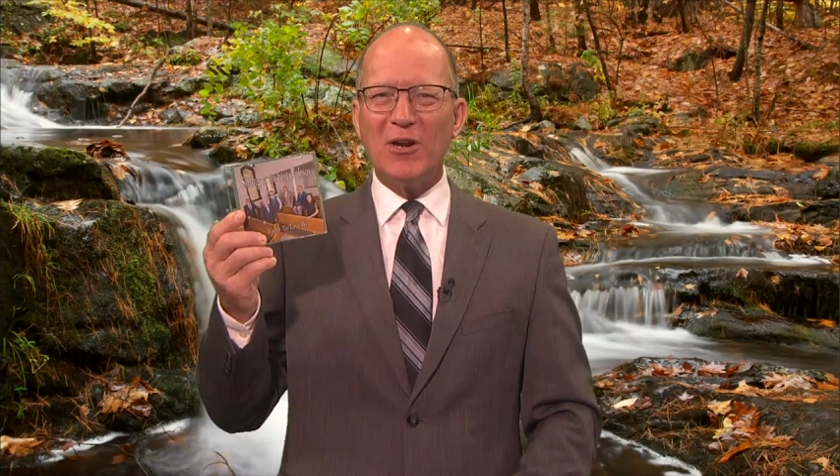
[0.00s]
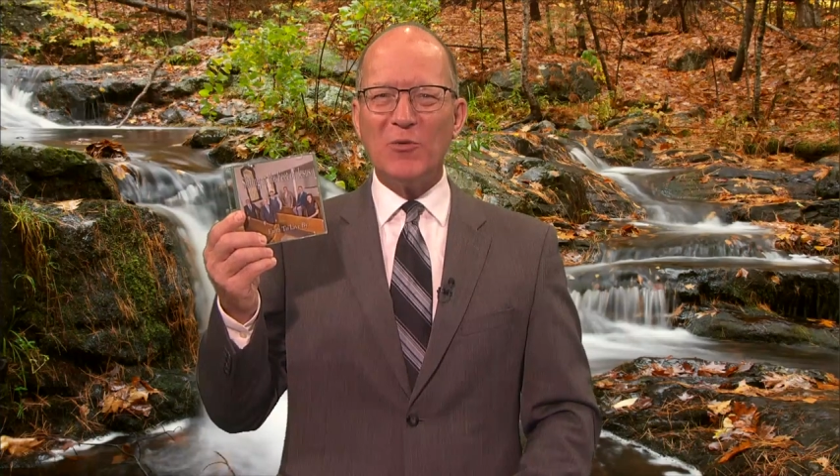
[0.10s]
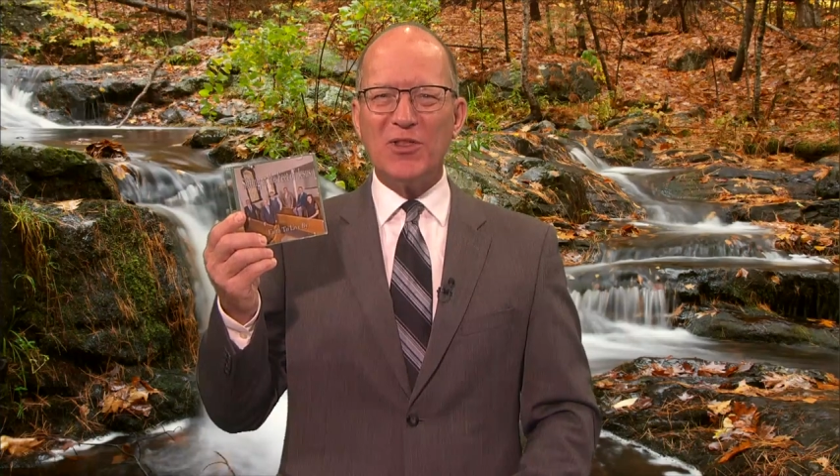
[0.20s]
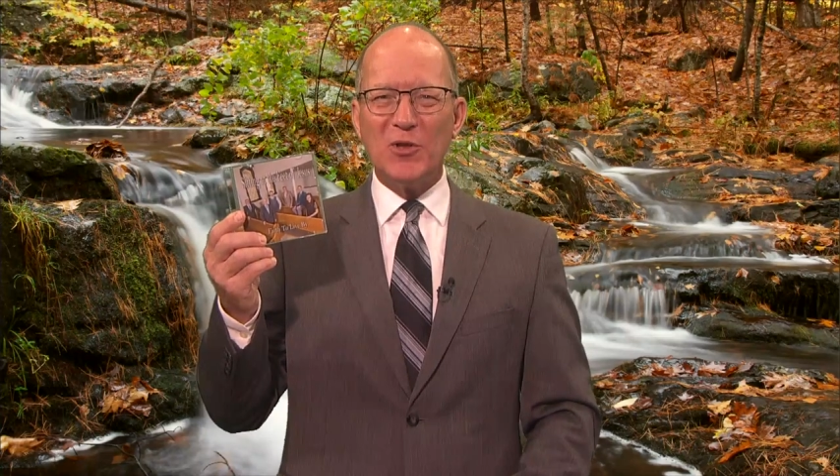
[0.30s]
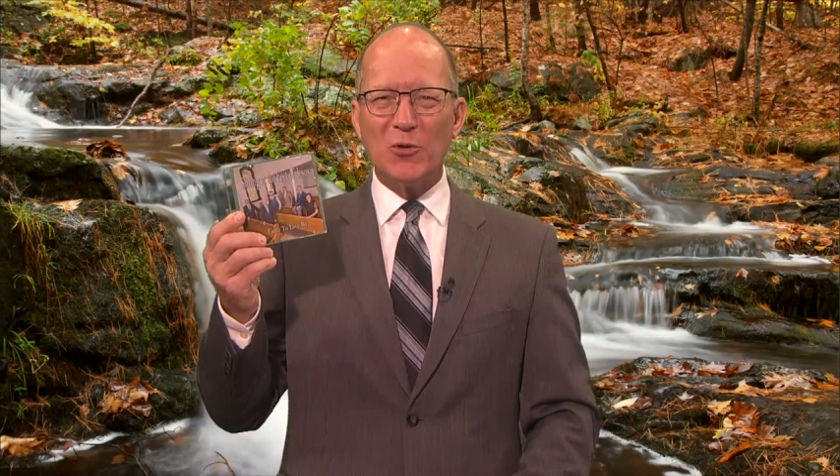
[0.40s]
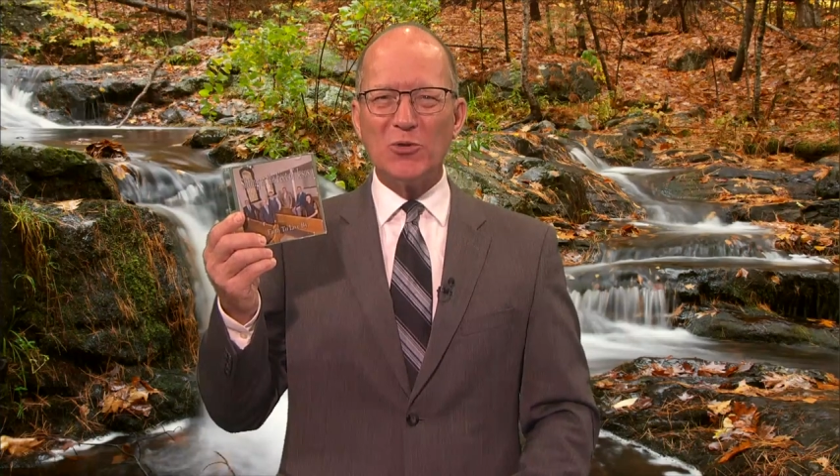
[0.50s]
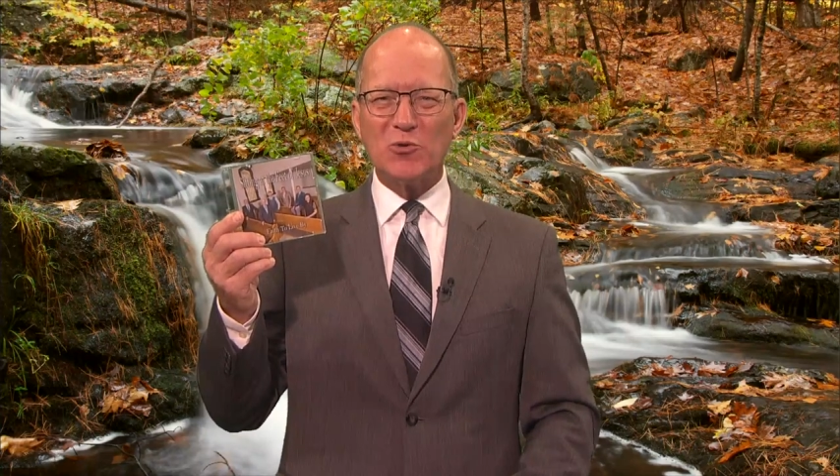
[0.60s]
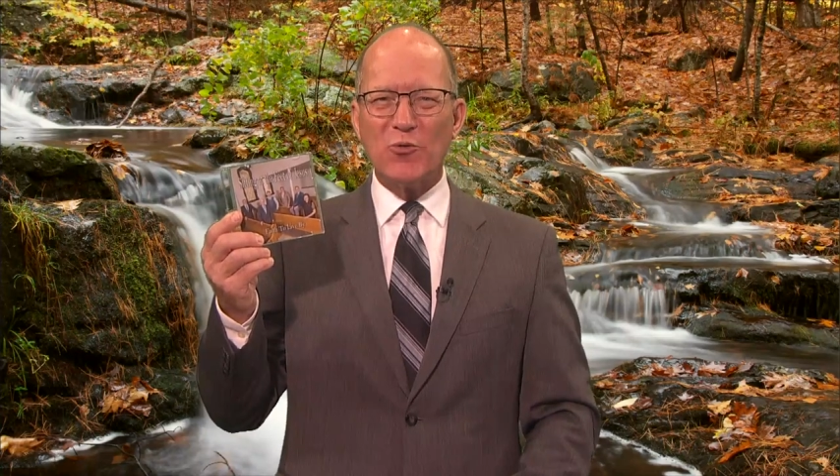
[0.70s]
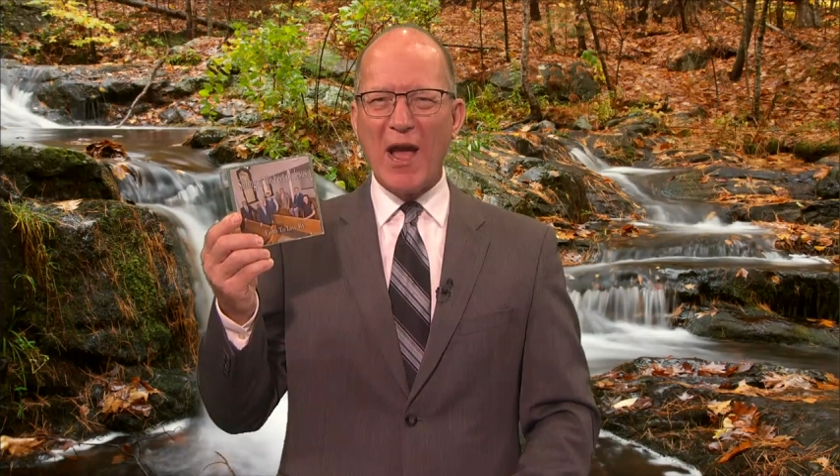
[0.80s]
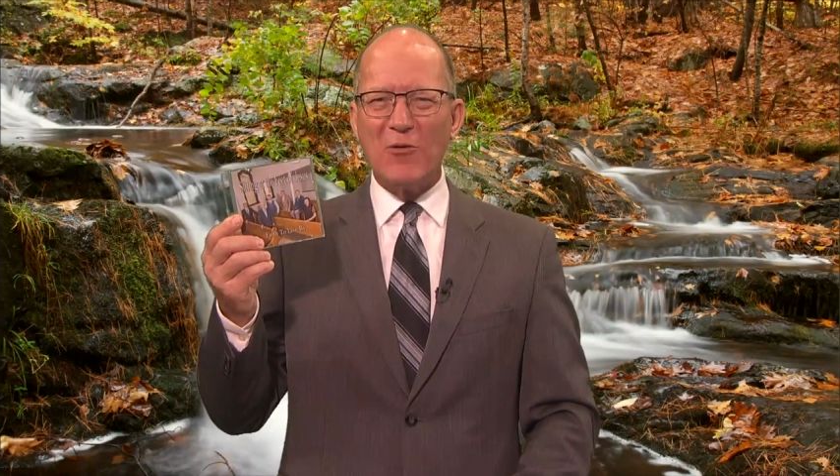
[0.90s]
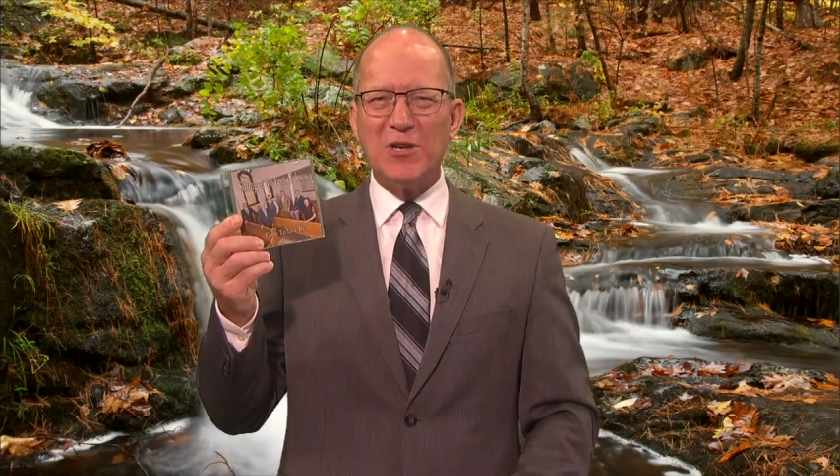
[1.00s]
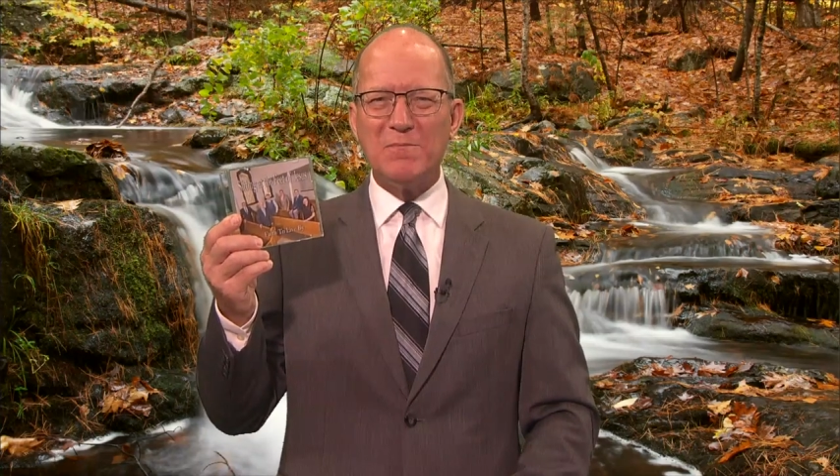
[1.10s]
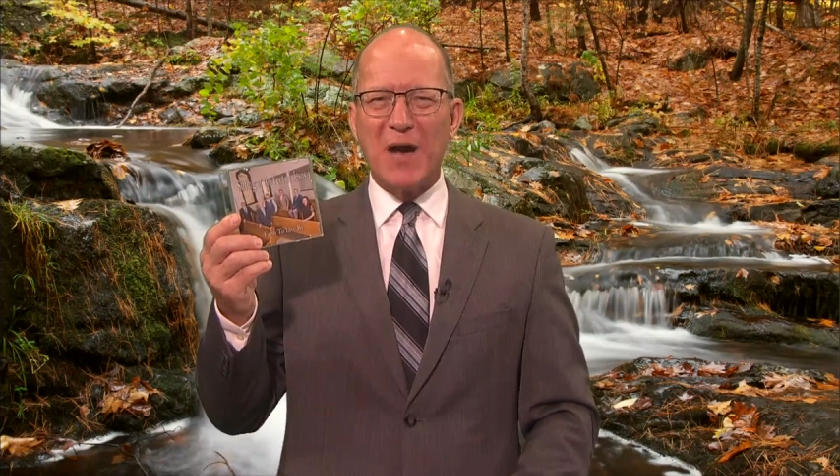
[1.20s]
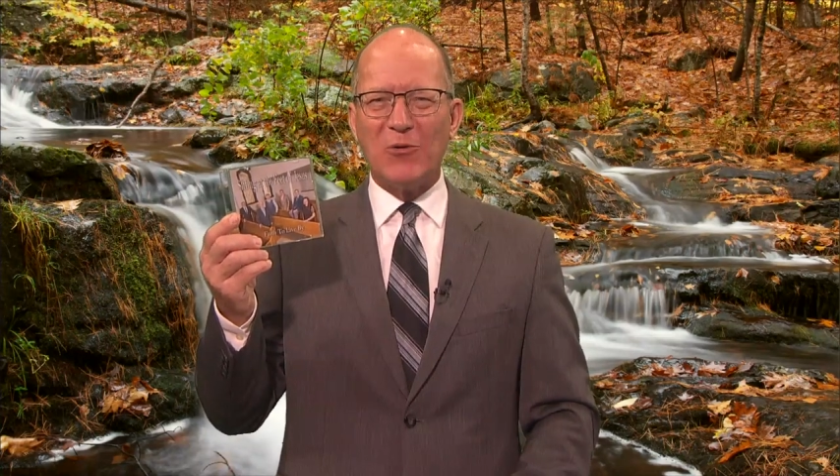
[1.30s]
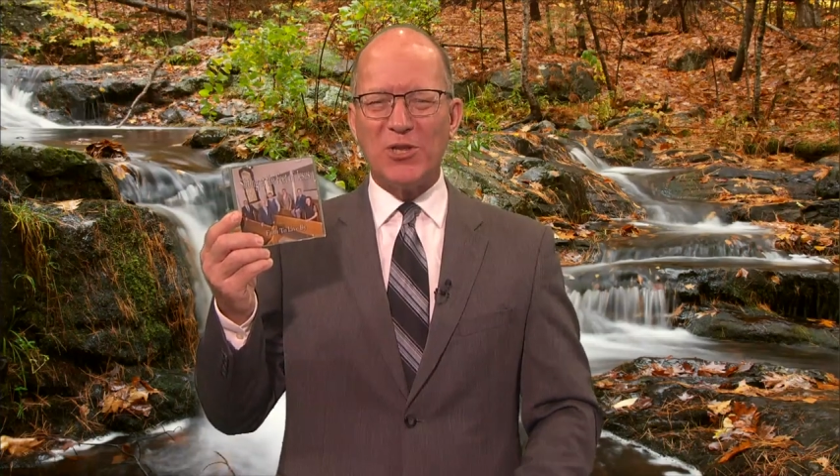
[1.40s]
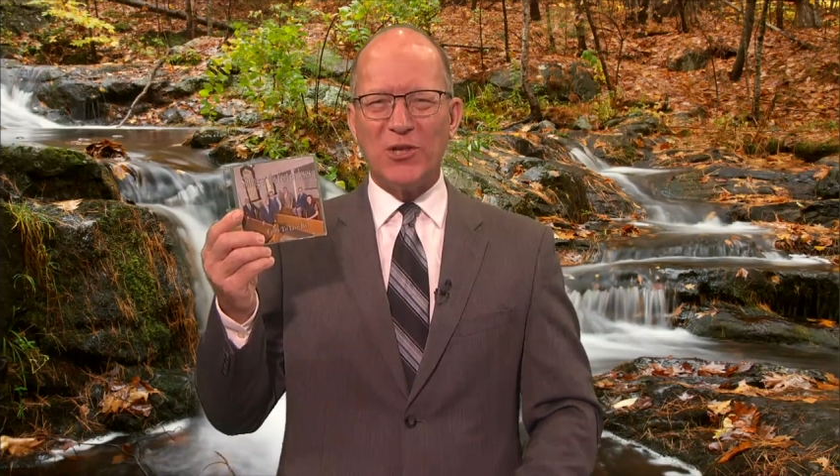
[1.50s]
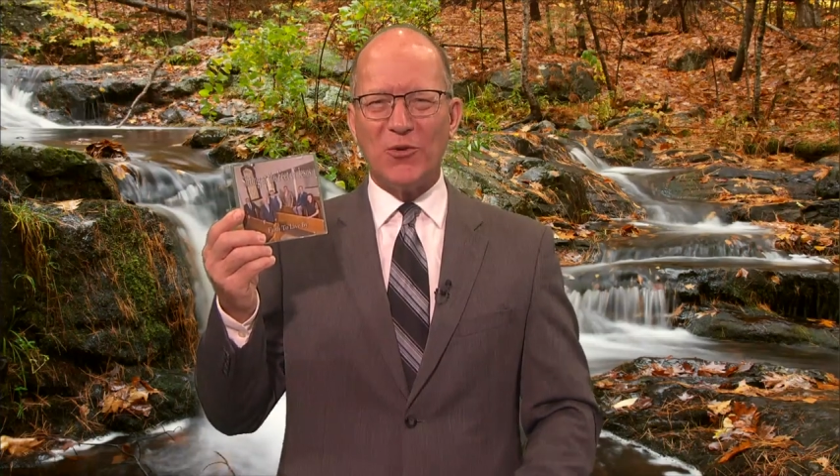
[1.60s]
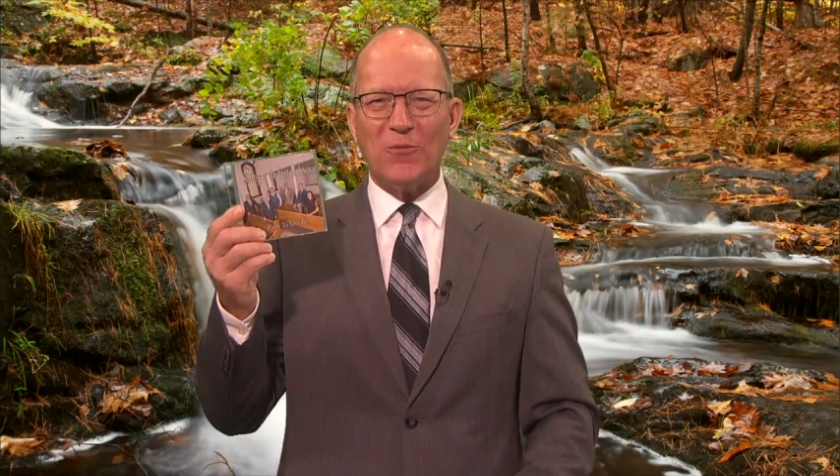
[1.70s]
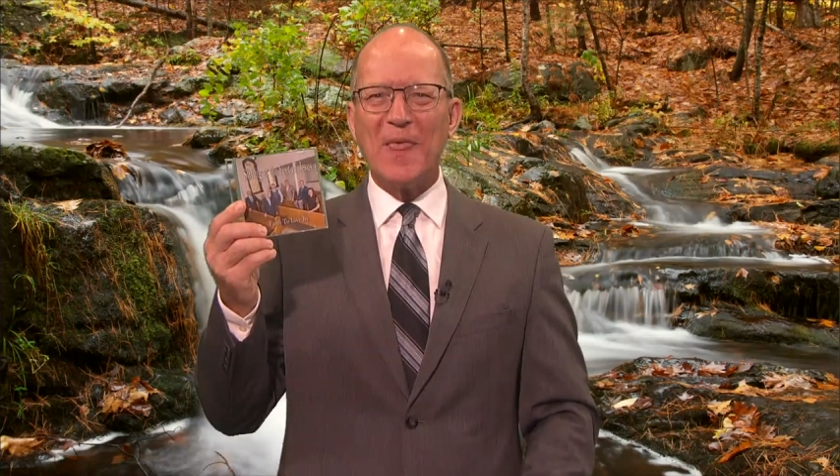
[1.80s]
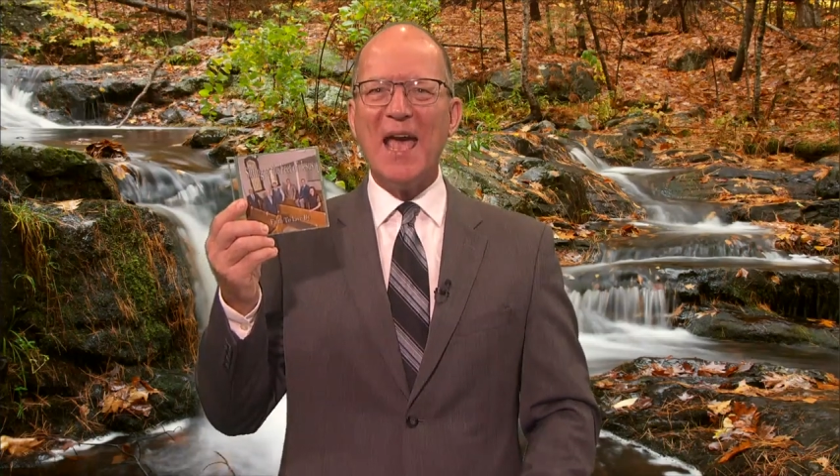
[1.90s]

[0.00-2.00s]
it with those round about you.